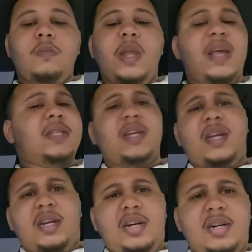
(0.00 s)
Is it
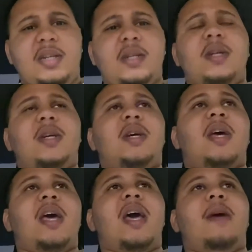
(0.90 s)
any good?
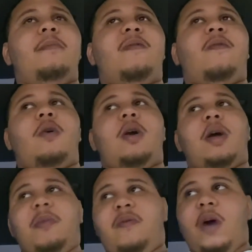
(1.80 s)
And before
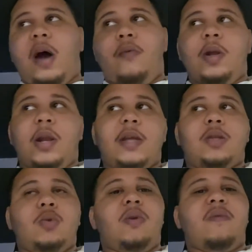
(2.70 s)
I really like
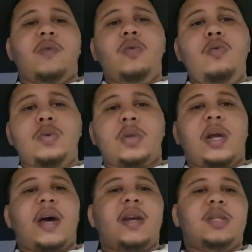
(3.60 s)
do reviews on a
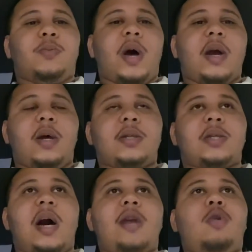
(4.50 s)
lot of these products,
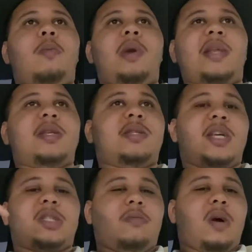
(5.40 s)
I normally like to
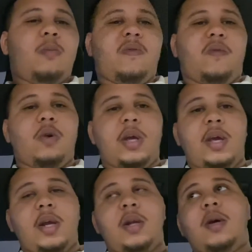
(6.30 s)
test them out
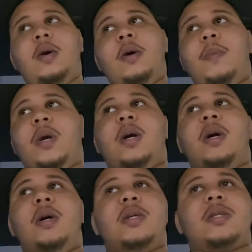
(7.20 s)
beforehand,
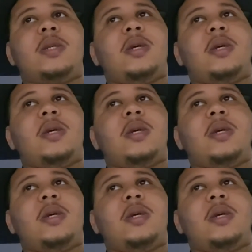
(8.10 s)
because